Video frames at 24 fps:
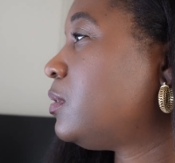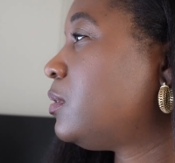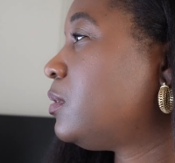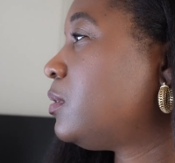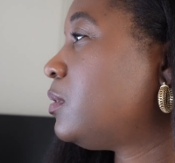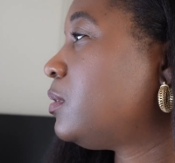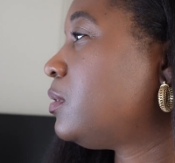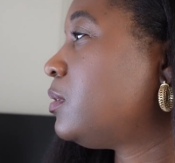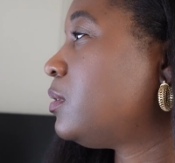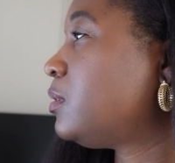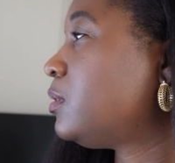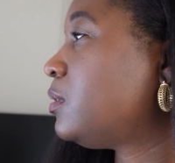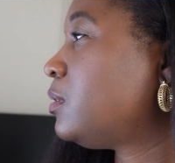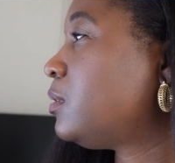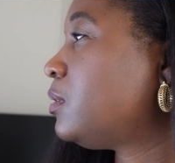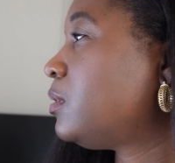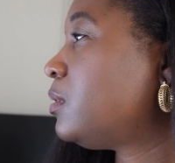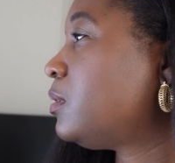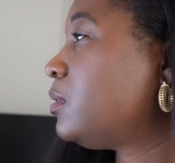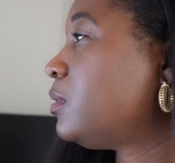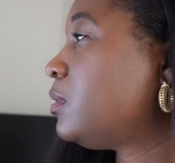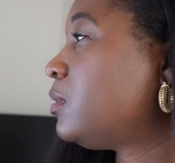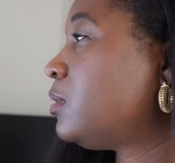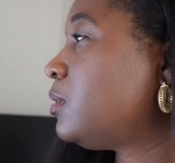
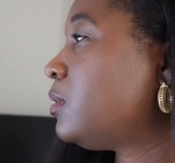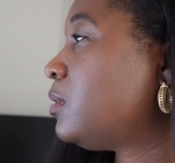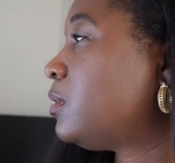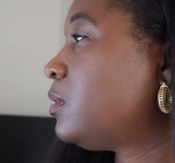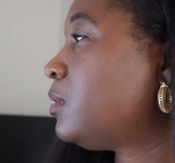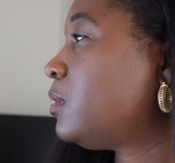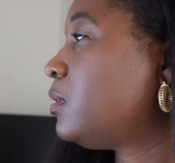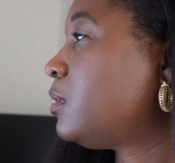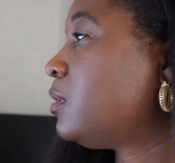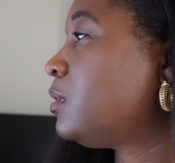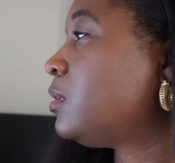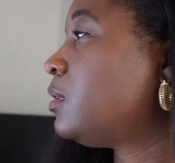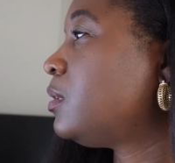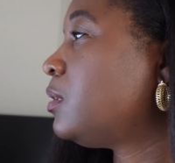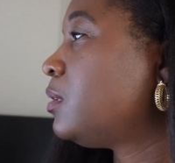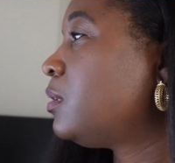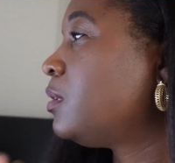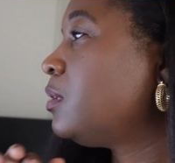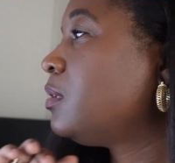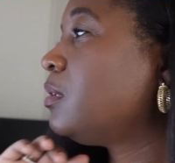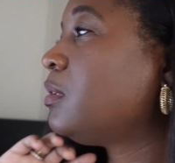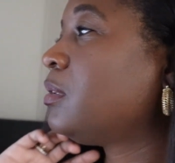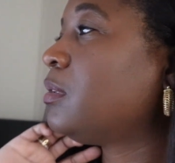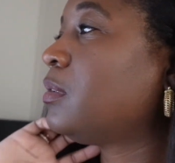
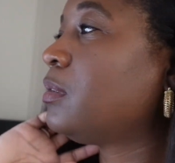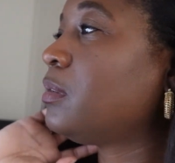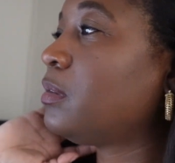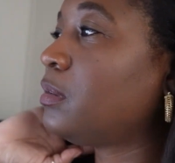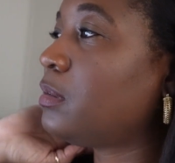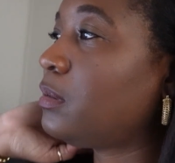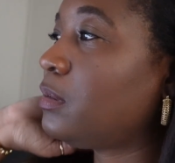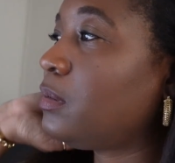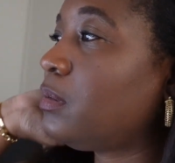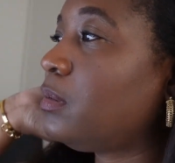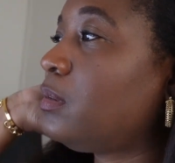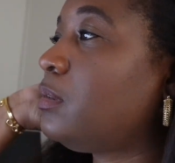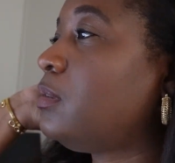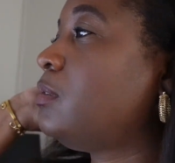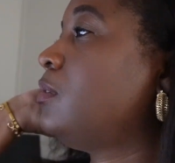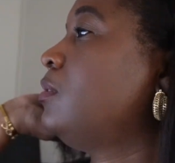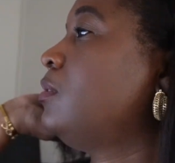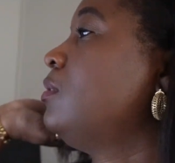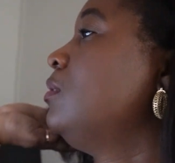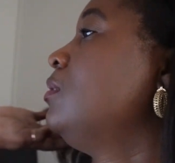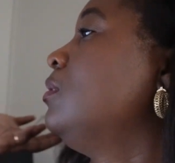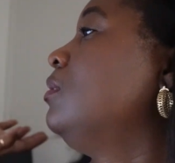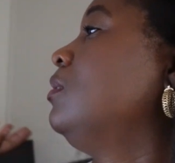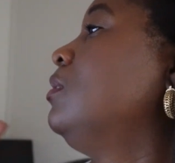
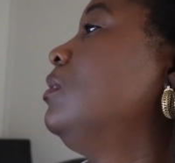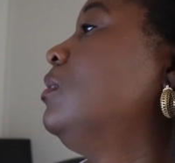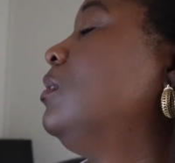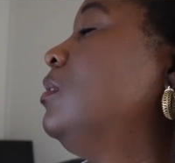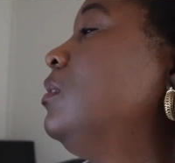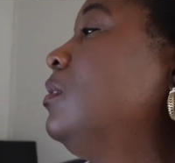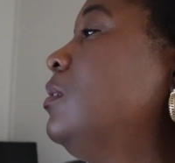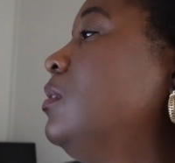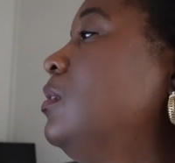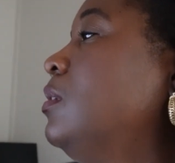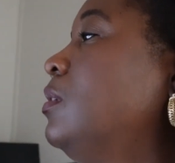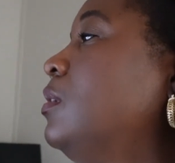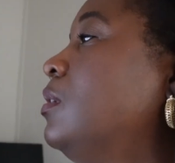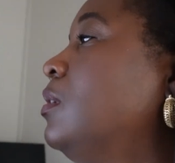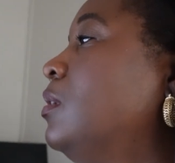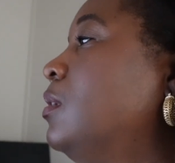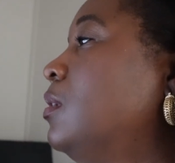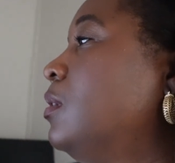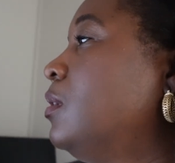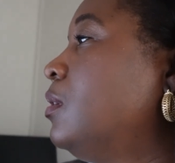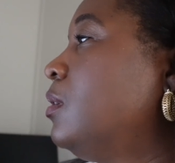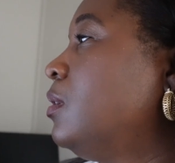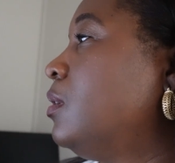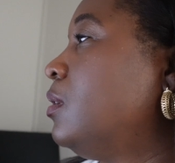
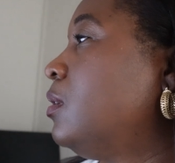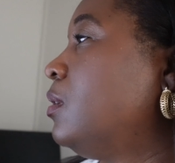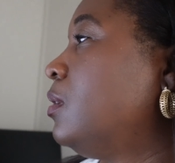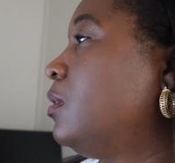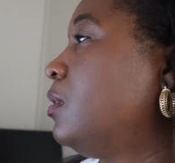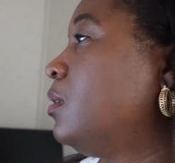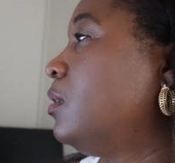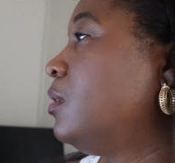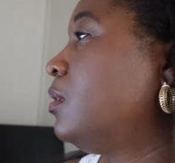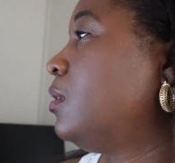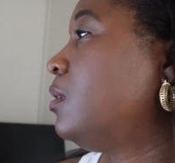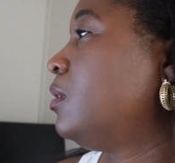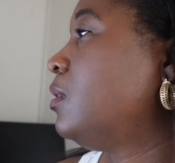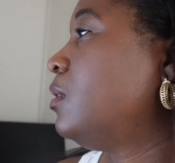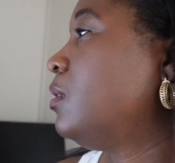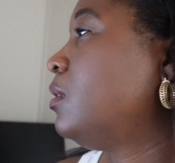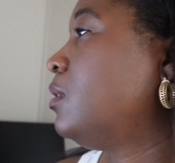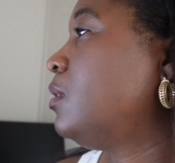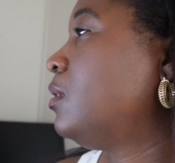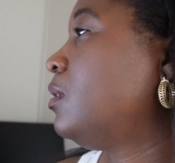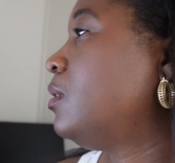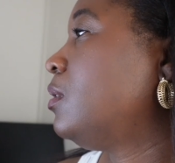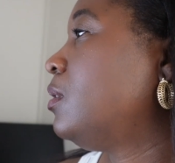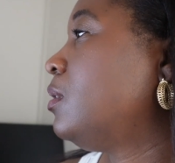
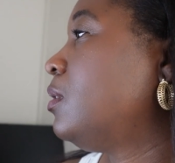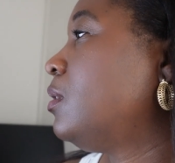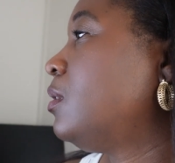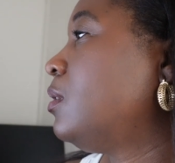No one is speaking in this clip.